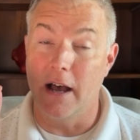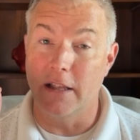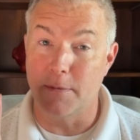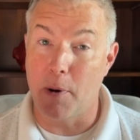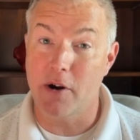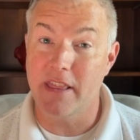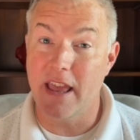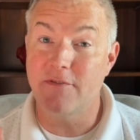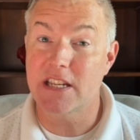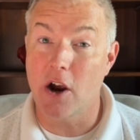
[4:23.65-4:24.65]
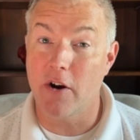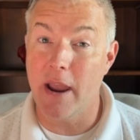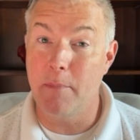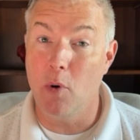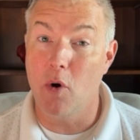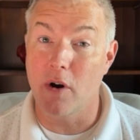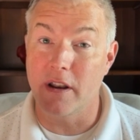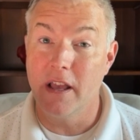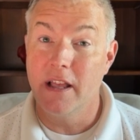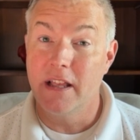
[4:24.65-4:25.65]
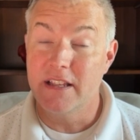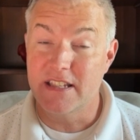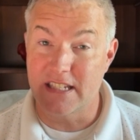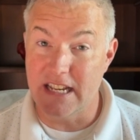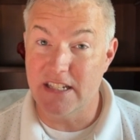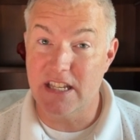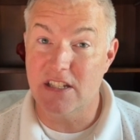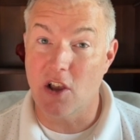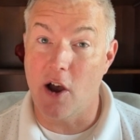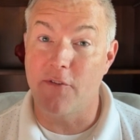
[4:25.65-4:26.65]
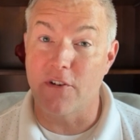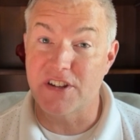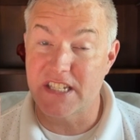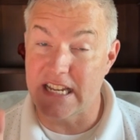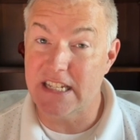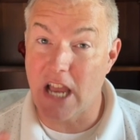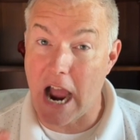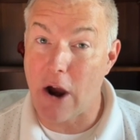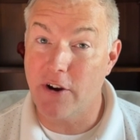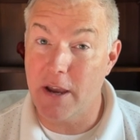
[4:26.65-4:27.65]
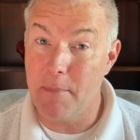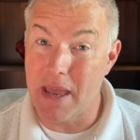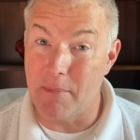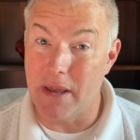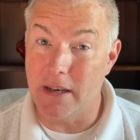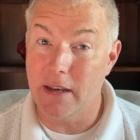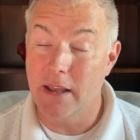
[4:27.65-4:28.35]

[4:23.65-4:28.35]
as a part of the FCRA board, sees this offer, sees our commitment,